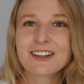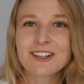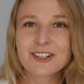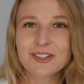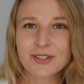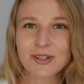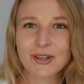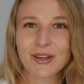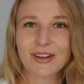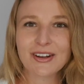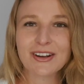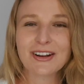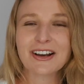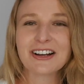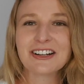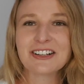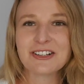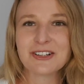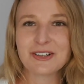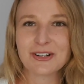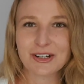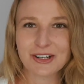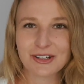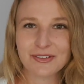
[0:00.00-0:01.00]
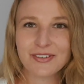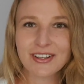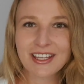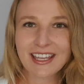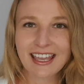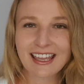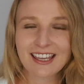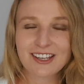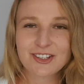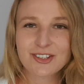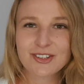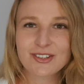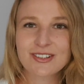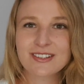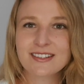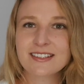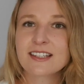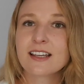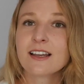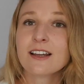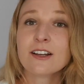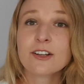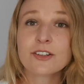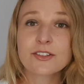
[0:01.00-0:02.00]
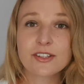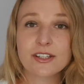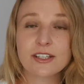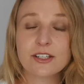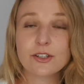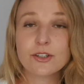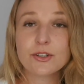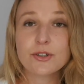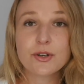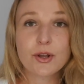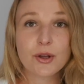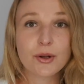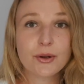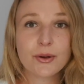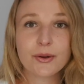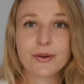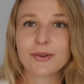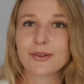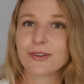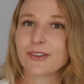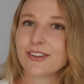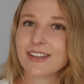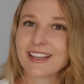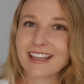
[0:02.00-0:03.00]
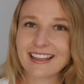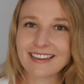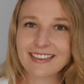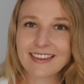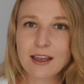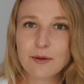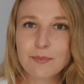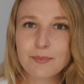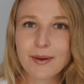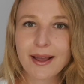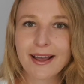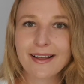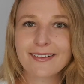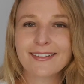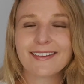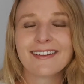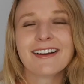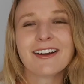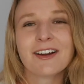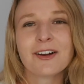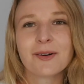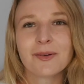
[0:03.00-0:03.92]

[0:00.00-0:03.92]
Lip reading: turn on notifications so that you know you get that bell